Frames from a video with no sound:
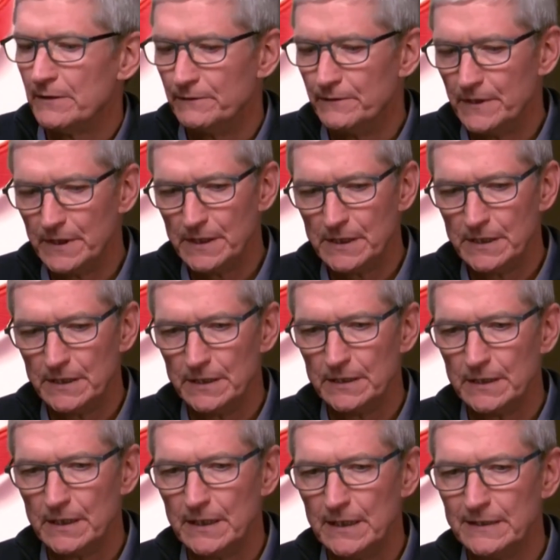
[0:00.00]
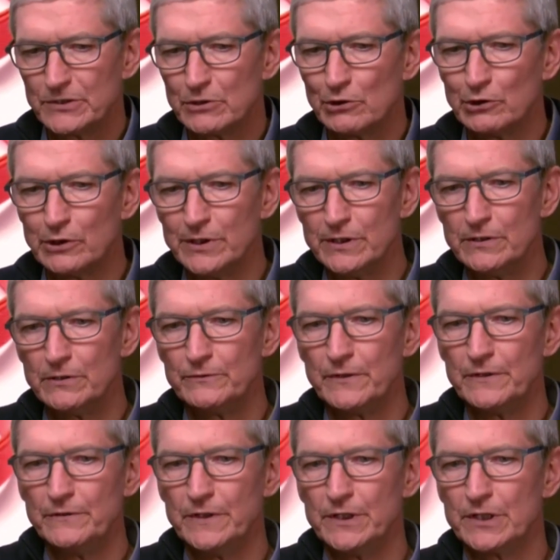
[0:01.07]
it's clear
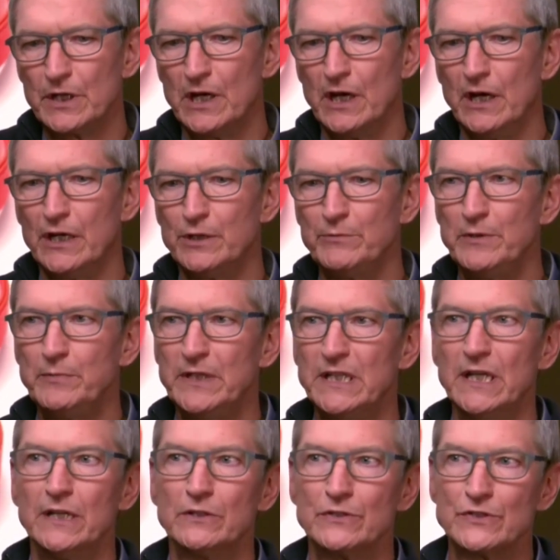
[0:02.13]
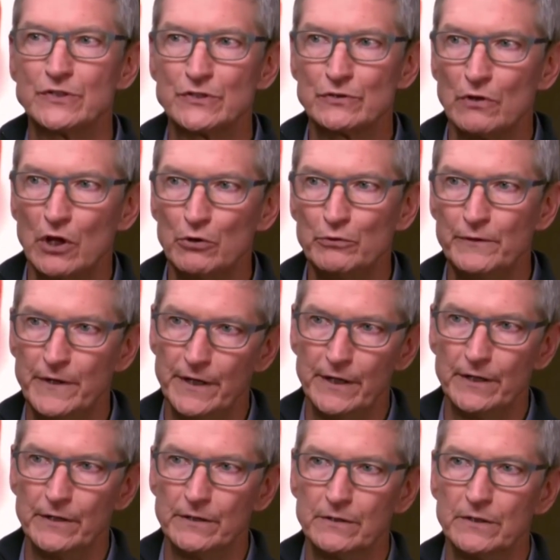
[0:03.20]
that the economy began to slow
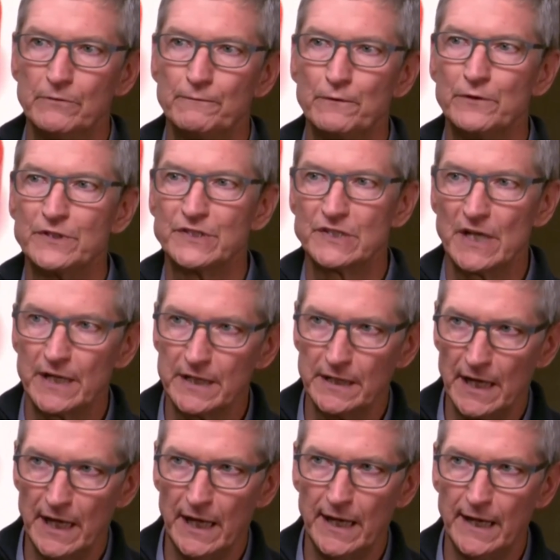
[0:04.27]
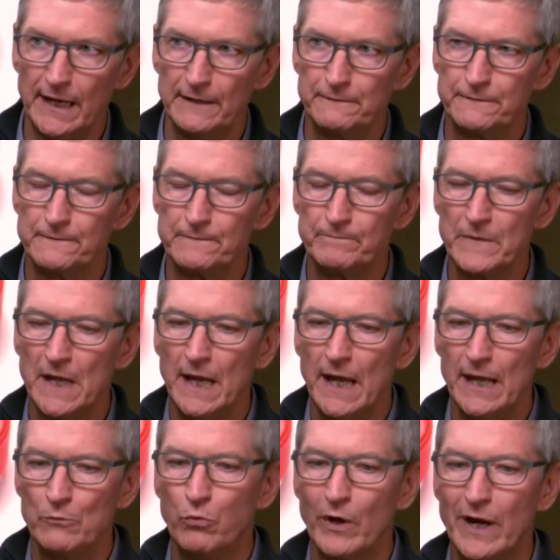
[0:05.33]
there for the second half.
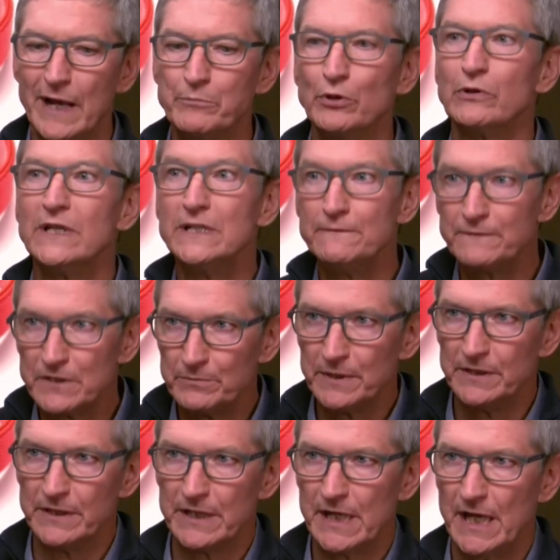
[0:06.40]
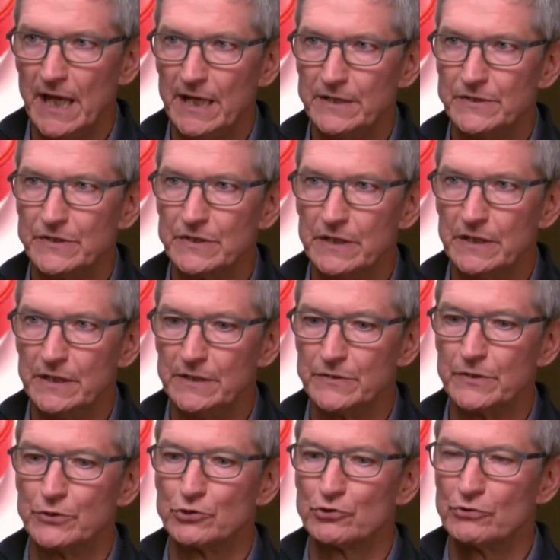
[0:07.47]
And what I believe to be the case
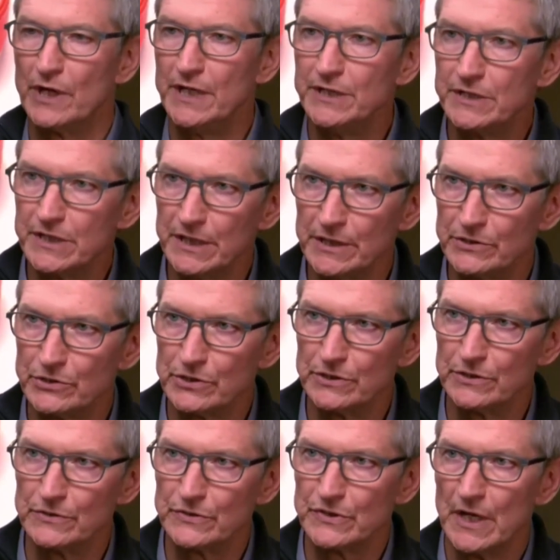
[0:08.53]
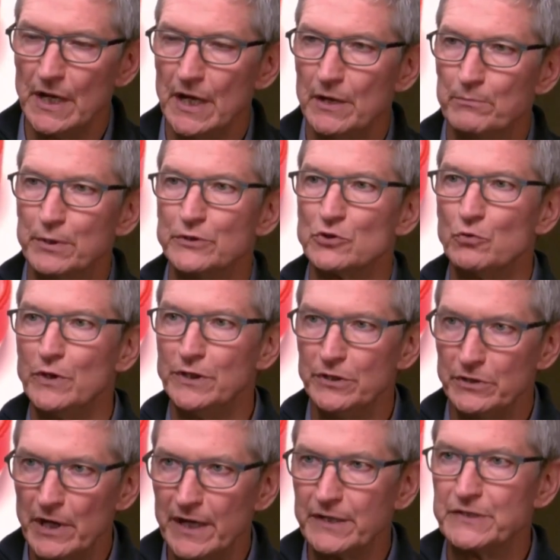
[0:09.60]
is the trade tensions between
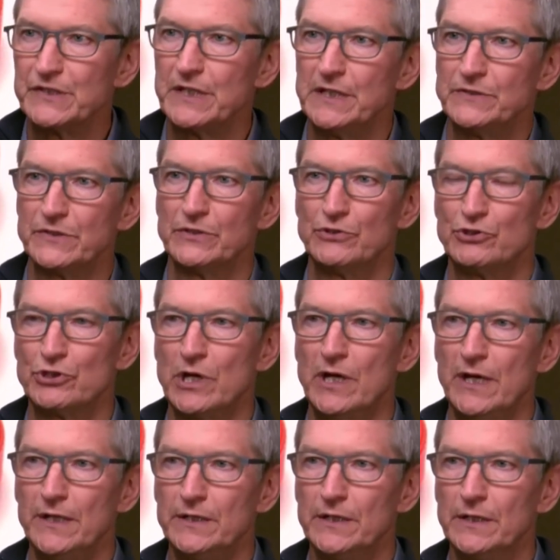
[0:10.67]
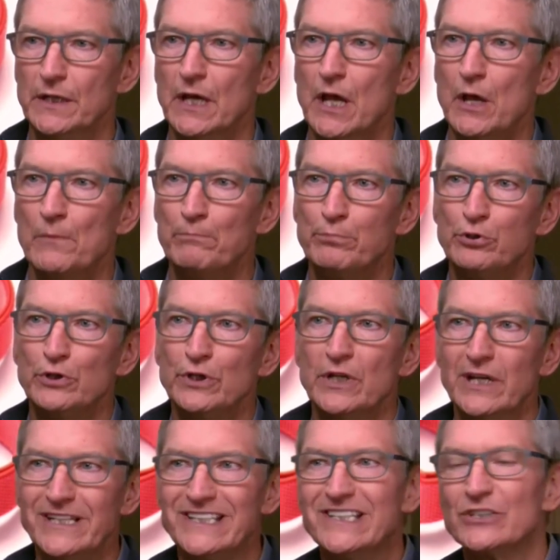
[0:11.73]
the United States and China put
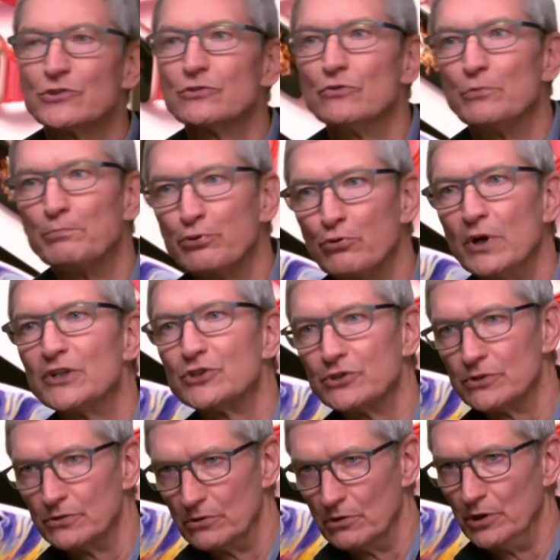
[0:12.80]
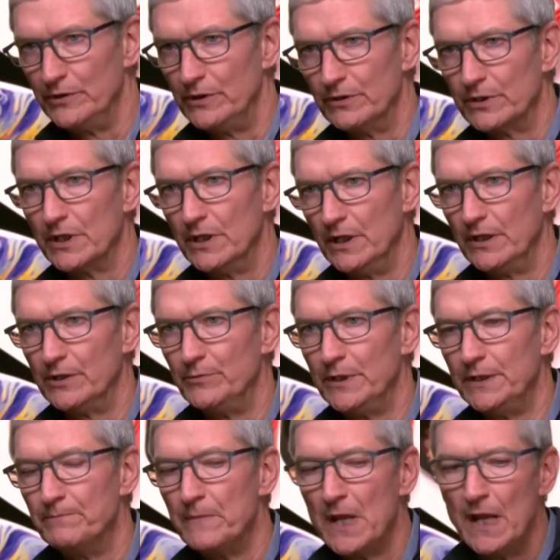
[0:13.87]
additional pressure on their
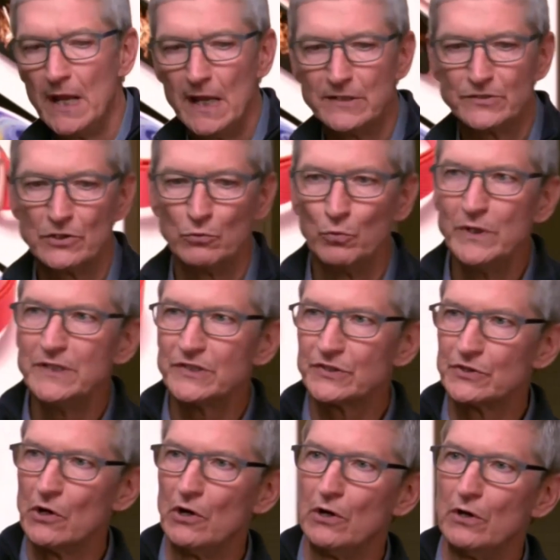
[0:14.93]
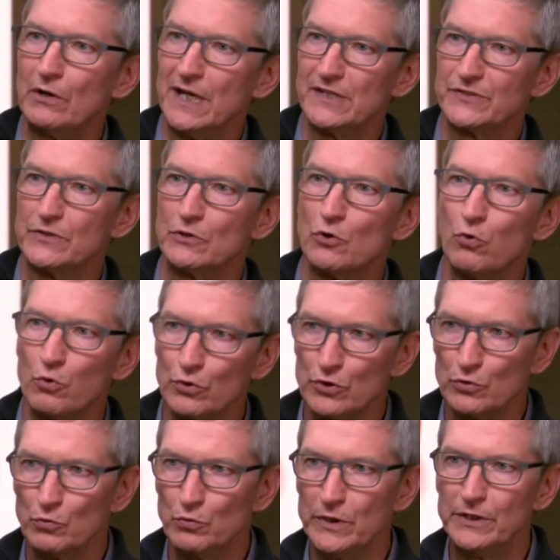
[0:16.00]
economy. And so we saw as the
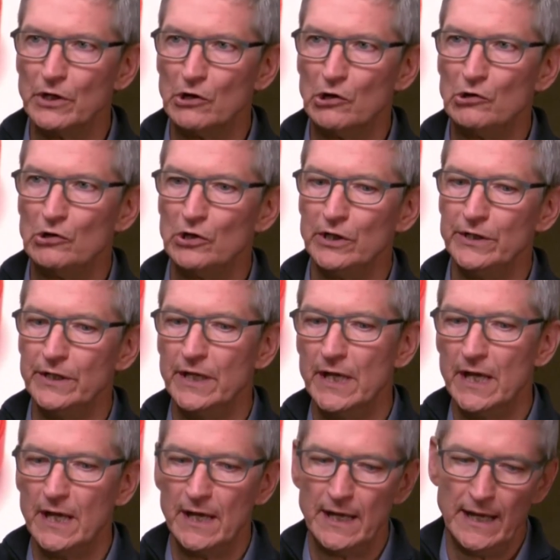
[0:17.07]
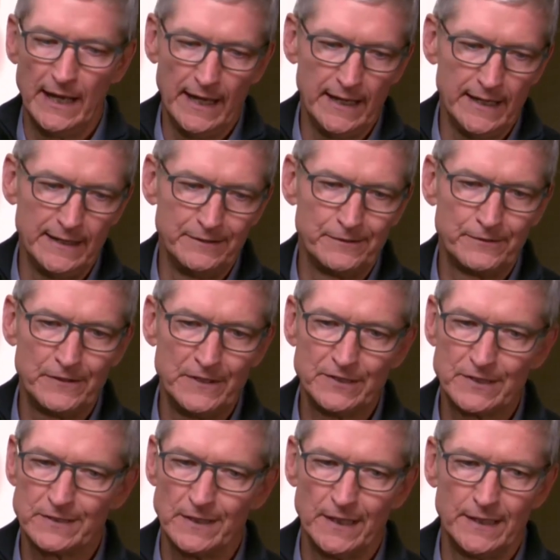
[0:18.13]
quarter went on
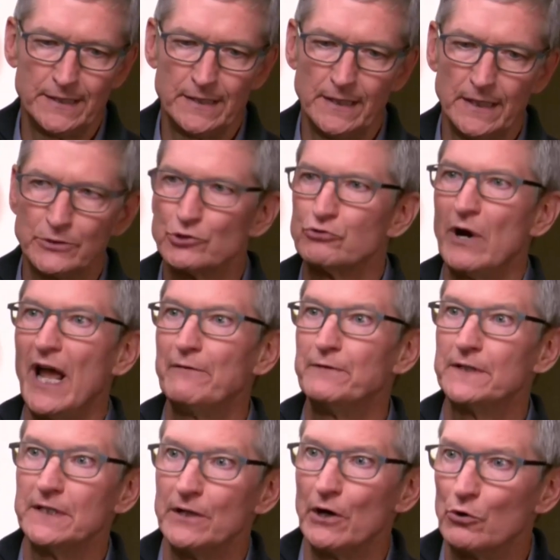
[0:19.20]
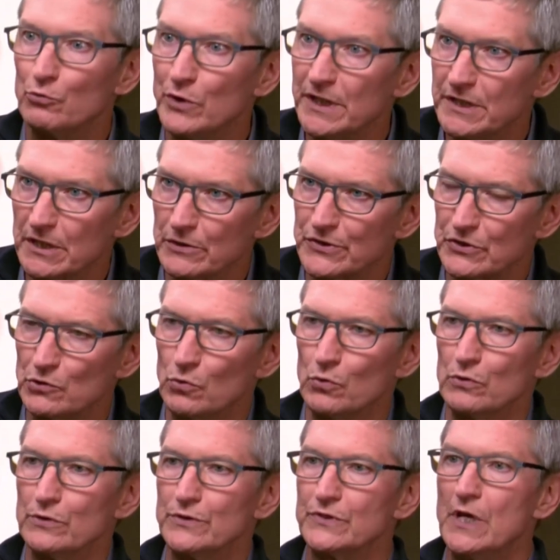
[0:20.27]
things like traffic in our retail
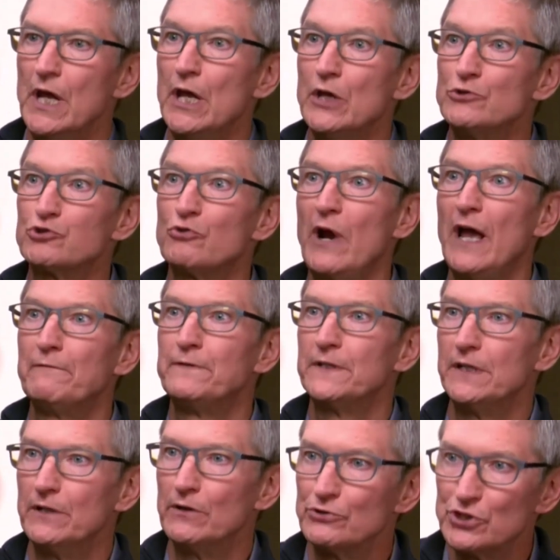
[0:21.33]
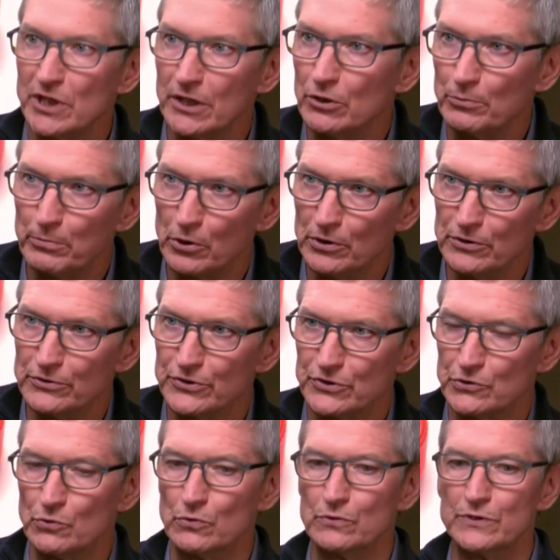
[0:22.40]
stores, traffic in our channel partner
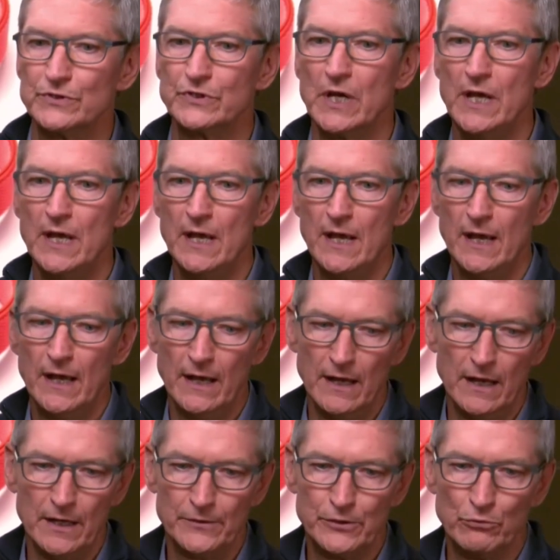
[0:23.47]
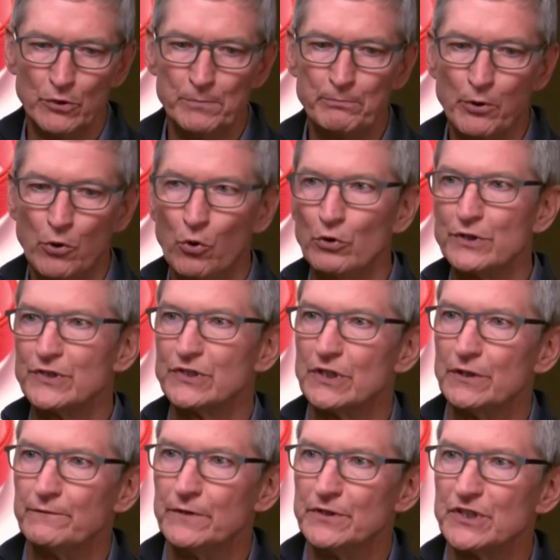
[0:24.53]
stores, the reports
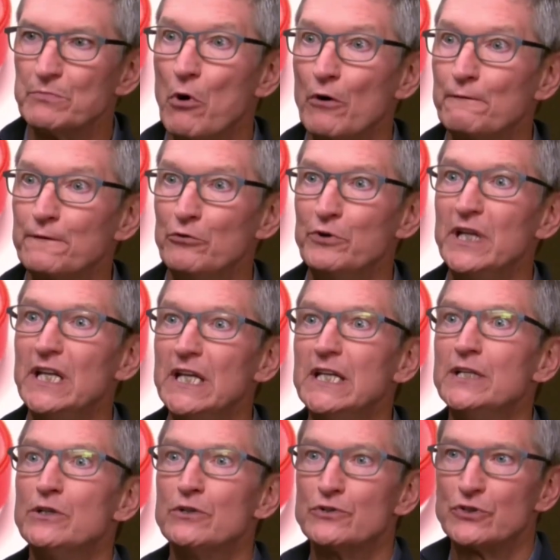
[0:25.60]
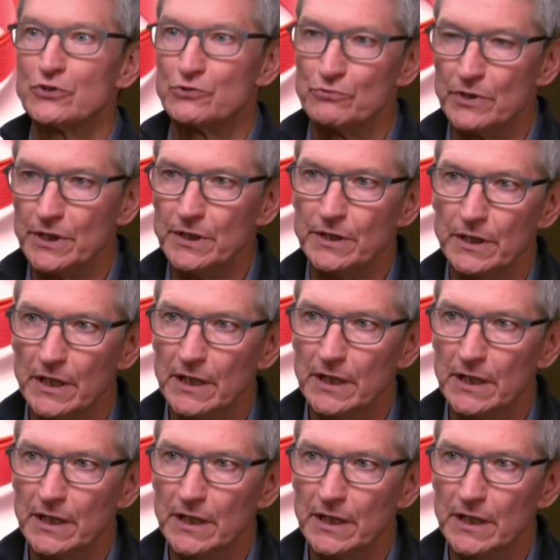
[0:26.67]
of the smartphone industry